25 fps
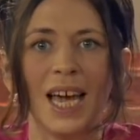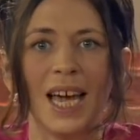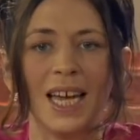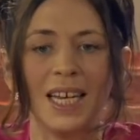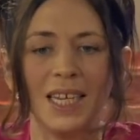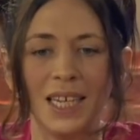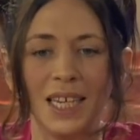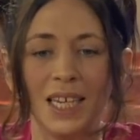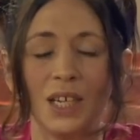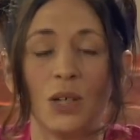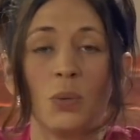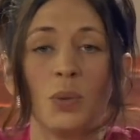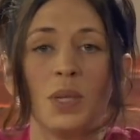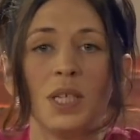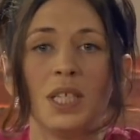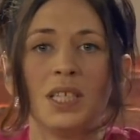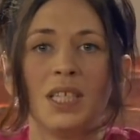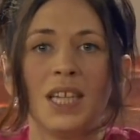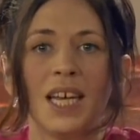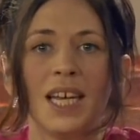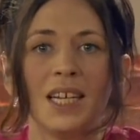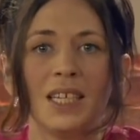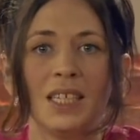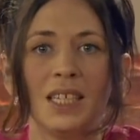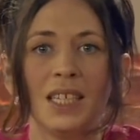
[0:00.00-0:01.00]
And here we
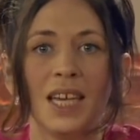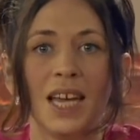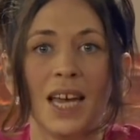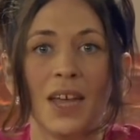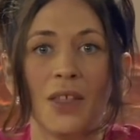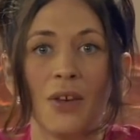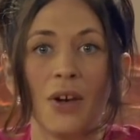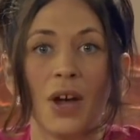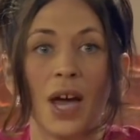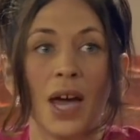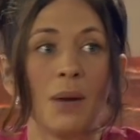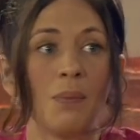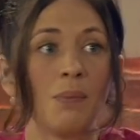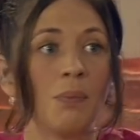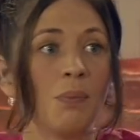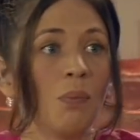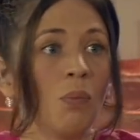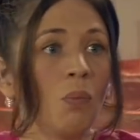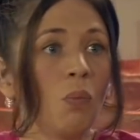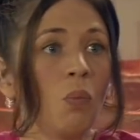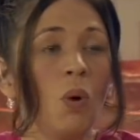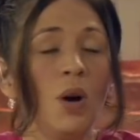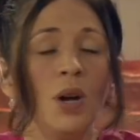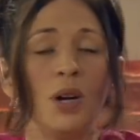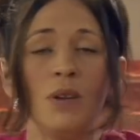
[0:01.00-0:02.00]
stand together at
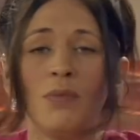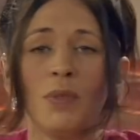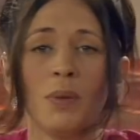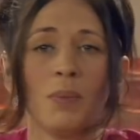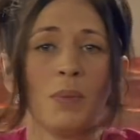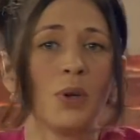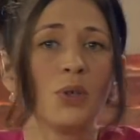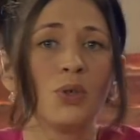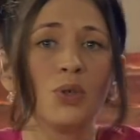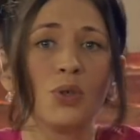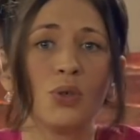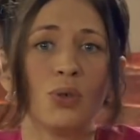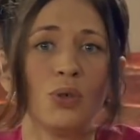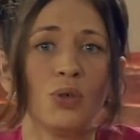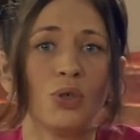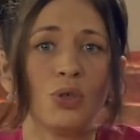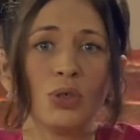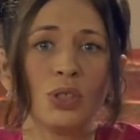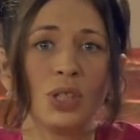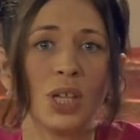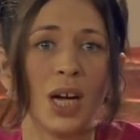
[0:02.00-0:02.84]
one of the most crucial